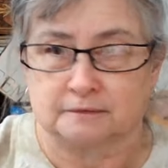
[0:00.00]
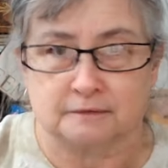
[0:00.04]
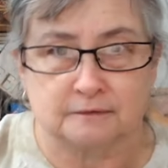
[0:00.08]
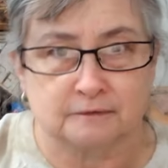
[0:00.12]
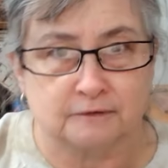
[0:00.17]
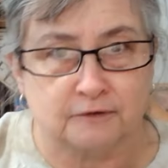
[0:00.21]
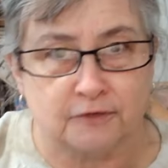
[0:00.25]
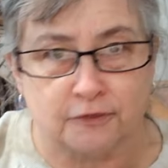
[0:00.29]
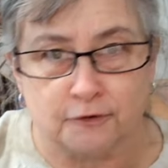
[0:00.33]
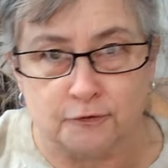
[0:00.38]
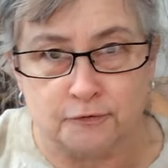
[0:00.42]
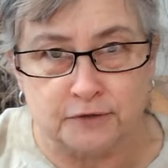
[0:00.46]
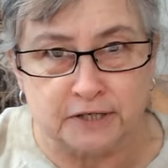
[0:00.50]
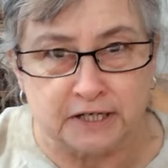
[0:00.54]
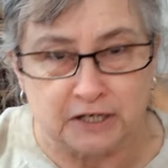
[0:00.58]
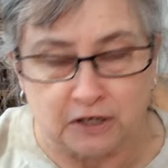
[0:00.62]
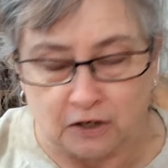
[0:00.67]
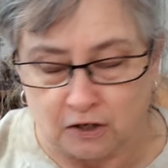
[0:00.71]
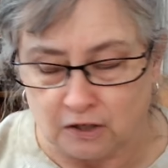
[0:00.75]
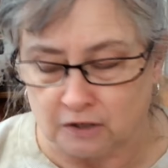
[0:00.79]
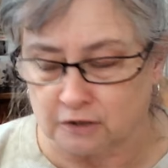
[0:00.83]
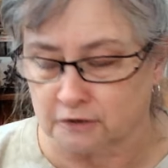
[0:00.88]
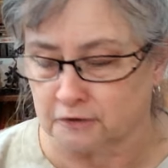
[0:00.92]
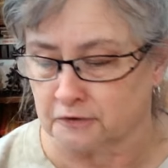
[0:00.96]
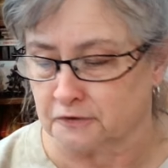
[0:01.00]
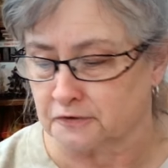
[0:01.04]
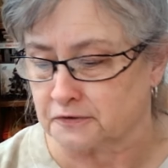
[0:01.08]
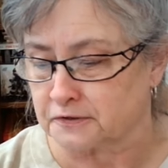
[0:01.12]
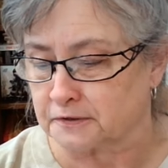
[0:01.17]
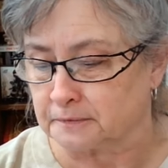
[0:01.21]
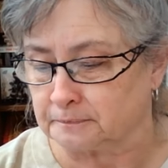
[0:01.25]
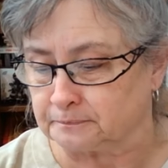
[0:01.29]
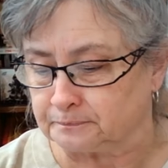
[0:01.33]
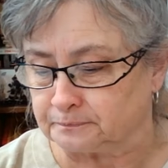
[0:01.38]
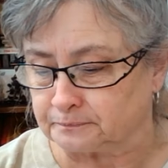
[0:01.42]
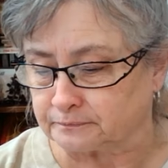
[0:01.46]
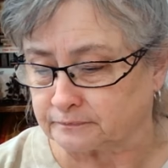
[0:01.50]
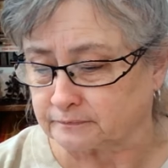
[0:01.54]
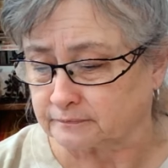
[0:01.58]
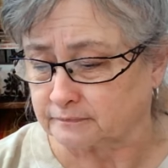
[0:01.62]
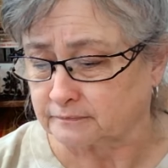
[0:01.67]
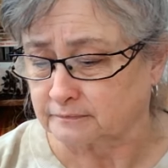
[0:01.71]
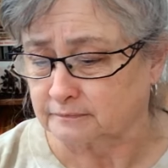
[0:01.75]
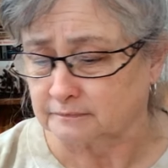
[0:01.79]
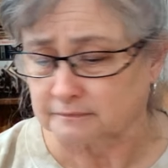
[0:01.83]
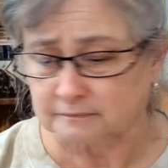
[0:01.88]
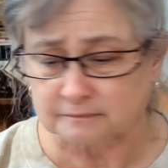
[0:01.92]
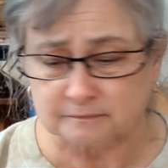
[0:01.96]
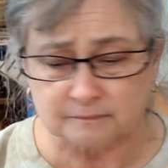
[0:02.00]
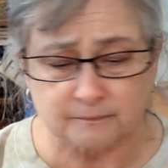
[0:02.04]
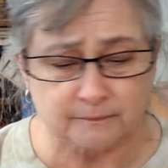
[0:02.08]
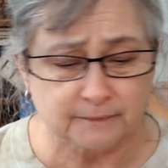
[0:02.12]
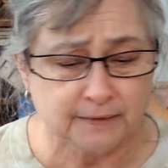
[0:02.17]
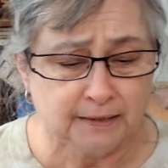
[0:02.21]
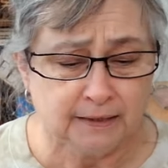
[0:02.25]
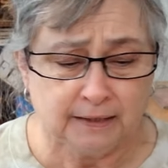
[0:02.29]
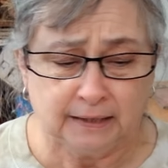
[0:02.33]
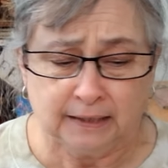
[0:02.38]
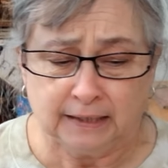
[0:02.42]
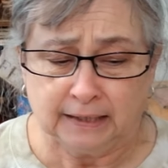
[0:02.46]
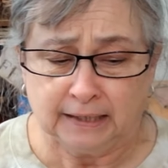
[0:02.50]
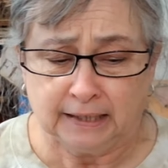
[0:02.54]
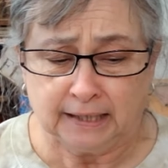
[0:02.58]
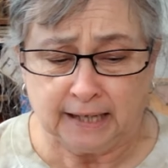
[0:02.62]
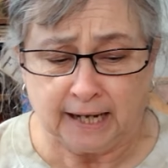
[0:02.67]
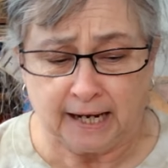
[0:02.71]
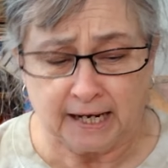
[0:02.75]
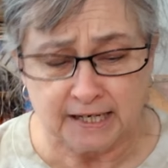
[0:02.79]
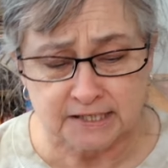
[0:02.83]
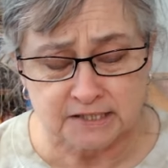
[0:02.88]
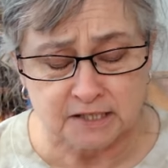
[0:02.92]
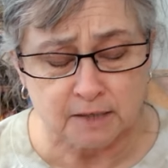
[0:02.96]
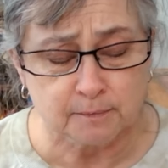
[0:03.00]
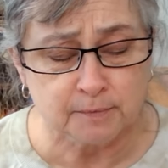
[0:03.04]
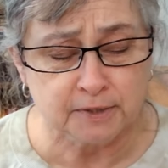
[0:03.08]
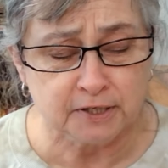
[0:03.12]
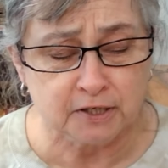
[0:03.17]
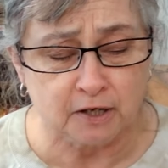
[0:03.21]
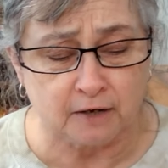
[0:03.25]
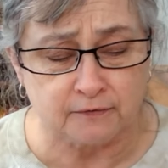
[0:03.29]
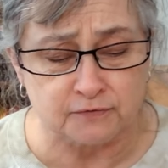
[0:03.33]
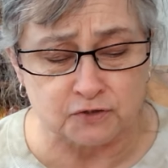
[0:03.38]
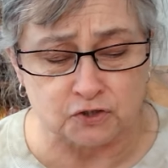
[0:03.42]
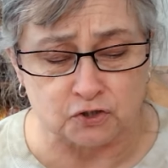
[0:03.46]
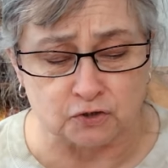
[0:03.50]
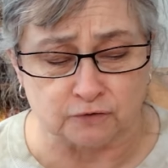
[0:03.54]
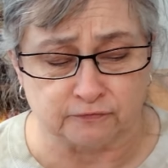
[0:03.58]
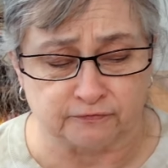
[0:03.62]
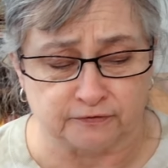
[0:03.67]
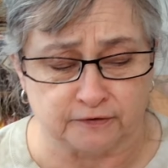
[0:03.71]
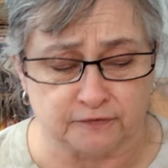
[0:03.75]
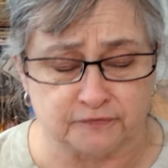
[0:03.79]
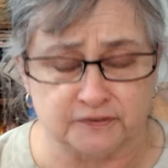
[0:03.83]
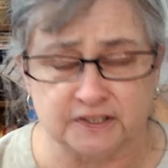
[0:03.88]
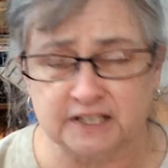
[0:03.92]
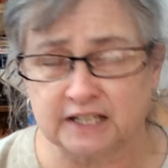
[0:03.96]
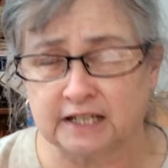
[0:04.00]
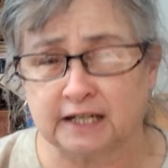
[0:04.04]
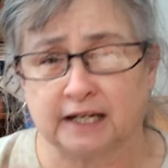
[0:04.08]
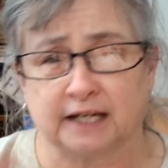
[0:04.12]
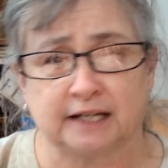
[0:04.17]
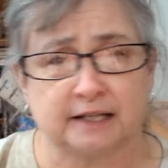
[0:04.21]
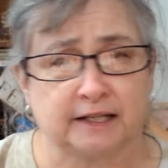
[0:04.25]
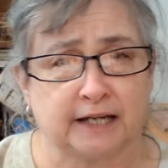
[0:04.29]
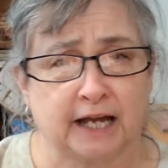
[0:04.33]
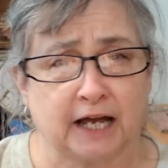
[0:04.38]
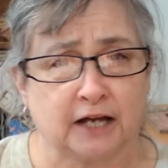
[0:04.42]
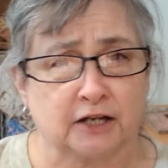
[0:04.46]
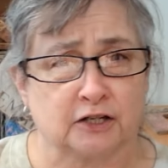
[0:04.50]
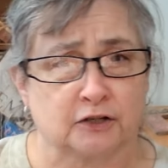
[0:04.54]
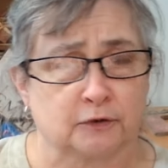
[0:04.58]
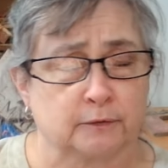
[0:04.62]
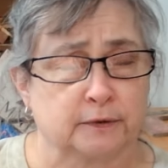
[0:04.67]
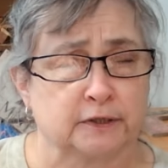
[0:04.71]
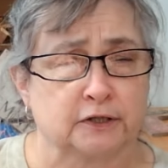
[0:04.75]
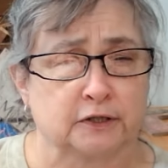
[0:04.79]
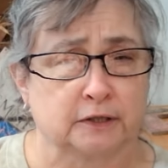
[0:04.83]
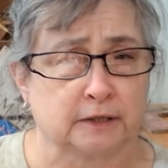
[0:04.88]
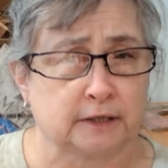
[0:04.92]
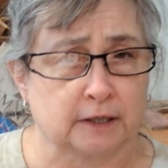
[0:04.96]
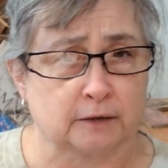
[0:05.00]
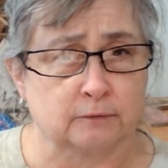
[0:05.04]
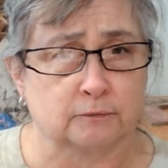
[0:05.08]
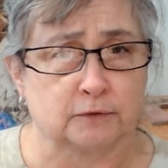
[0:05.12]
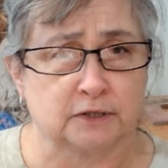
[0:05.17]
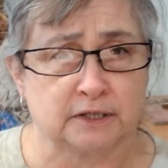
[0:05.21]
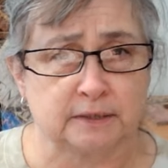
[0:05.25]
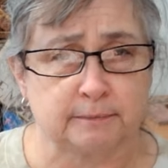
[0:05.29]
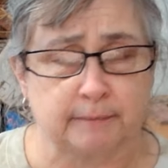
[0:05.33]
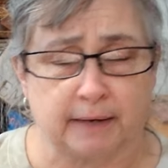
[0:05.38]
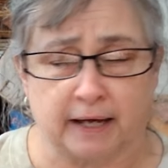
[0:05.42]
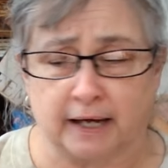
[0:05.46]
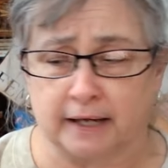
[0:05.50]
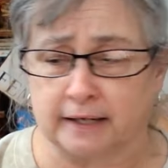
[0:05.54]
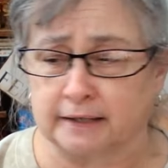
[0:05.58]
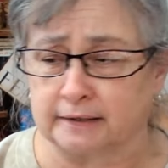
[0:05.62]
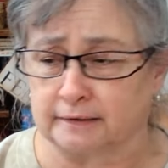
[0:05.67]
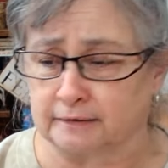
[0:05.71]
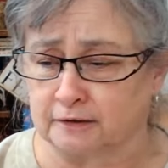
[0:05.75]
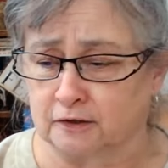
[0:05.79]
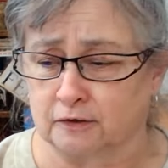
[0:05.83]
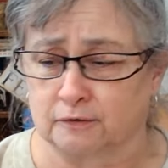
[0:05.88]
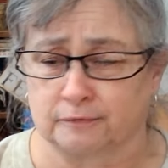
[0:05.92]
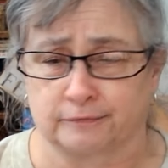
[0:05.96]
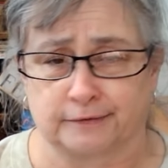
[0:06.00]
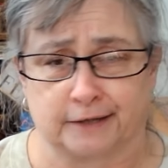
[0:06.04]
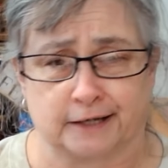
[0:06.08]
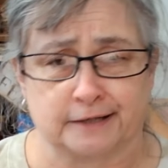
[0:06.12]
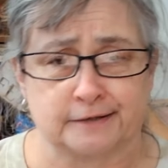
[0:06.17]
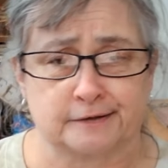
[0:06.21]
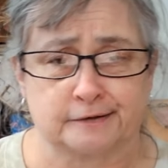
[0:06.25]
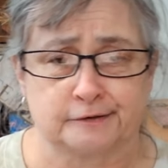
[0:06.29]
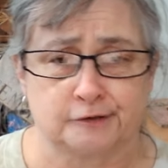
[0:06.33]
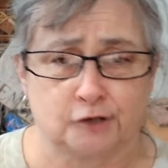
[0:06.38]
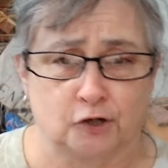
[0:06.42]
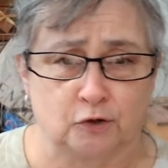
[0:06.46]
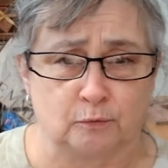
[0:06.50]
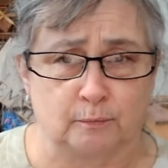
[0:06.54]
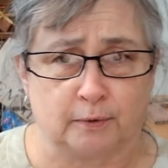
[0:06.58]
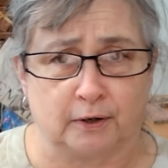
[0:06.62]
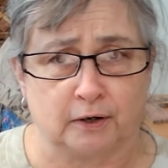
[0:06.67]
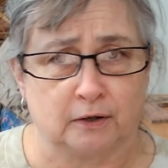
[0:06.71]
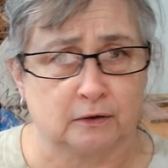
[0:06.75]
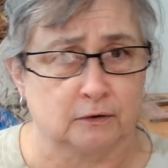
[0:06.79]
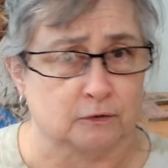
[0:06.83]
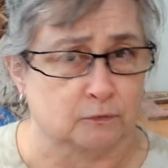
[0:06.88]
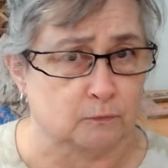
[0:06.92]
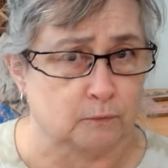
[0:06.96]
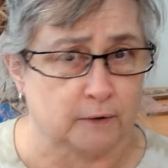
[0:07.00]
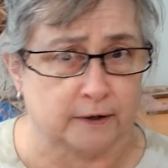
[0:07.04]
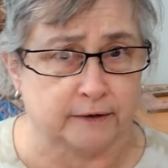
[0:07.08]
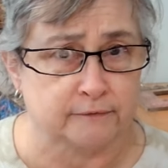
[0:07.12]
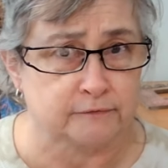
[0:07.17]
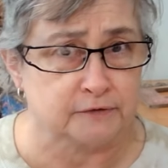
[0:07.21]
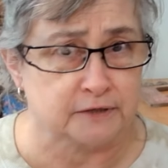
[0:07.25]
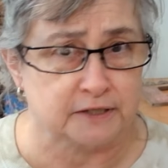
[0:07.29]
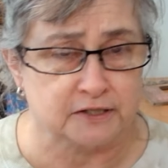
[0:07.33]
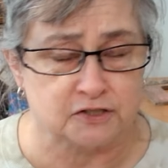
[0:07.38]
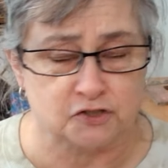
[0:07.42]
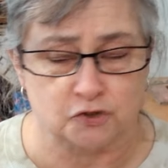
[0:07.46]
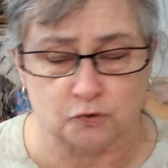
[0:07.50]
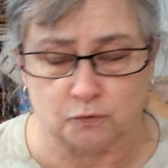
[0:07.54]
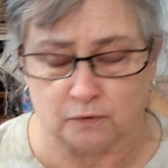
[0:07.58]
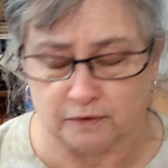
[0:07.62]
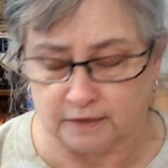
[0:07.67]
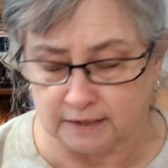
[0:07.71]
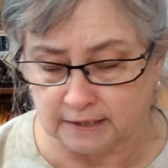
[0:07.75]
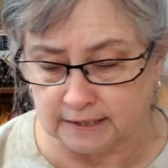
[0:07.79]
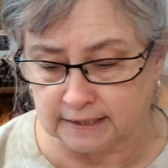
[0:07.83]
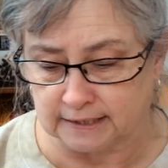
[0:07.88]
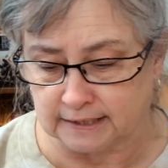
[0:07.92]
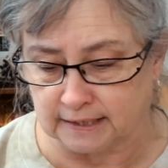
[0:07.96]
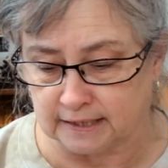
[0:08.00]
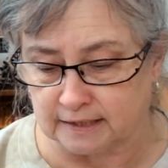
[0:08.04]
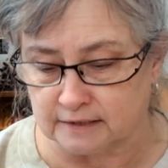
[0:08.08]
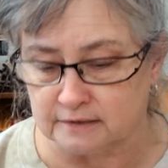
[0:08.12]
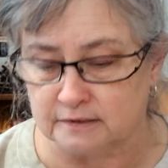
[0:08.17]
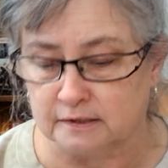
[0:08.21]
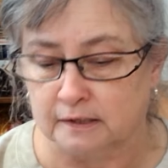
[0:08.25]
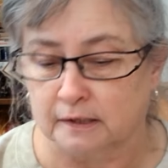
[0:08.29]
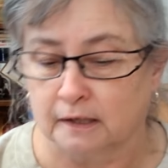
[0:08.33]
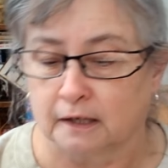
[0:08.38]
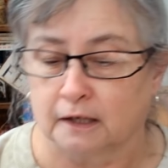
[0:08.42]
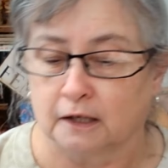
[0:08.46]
thirty dollars and somebody offers you fifteen dollars, yeah, you know what, you can get really mad and go, that's a low ball or whatever it is you think it is.